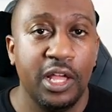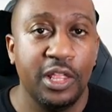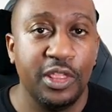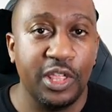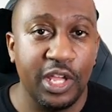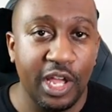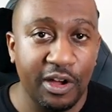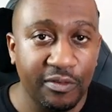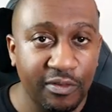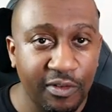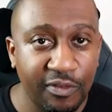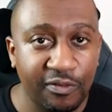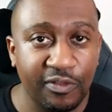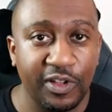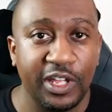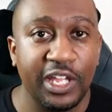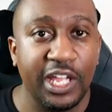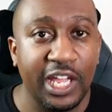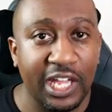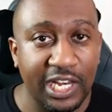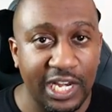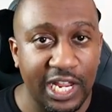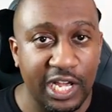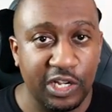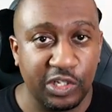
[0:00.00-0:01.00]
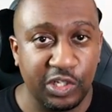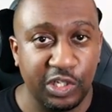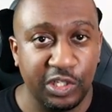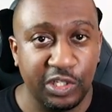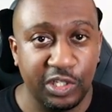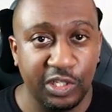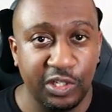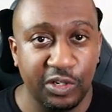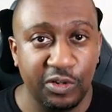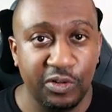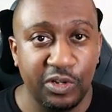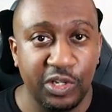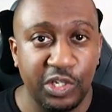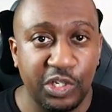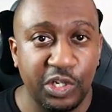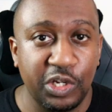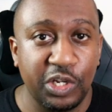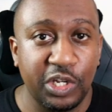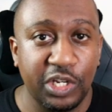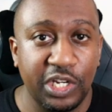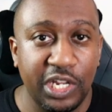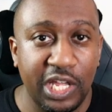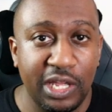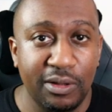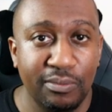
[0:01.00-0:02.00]
The other thing it allows you to do is you
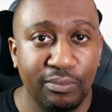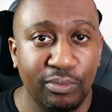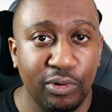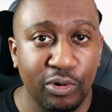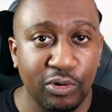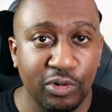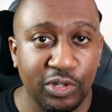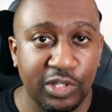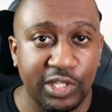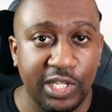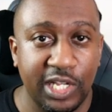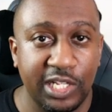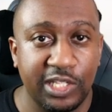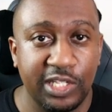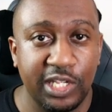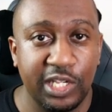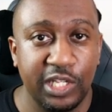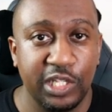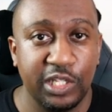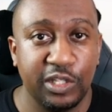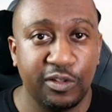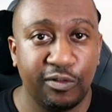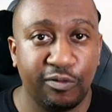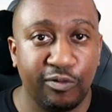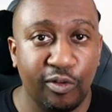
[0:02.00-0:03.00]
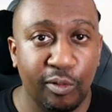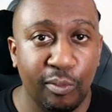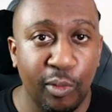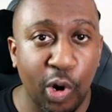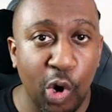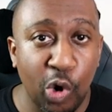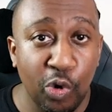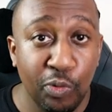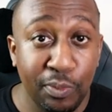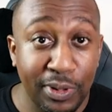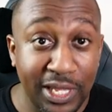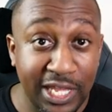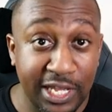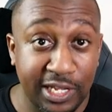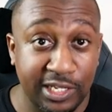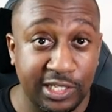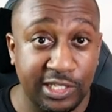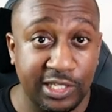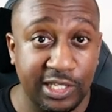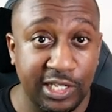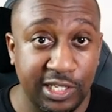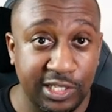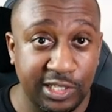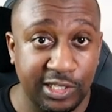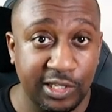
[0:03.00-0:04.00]
can import settings from
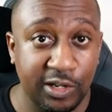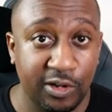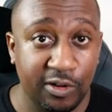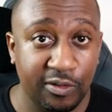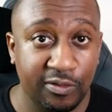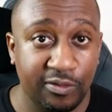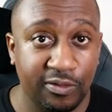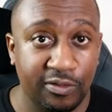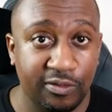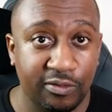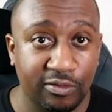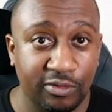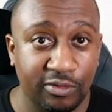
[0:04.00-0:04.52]
OBS itself,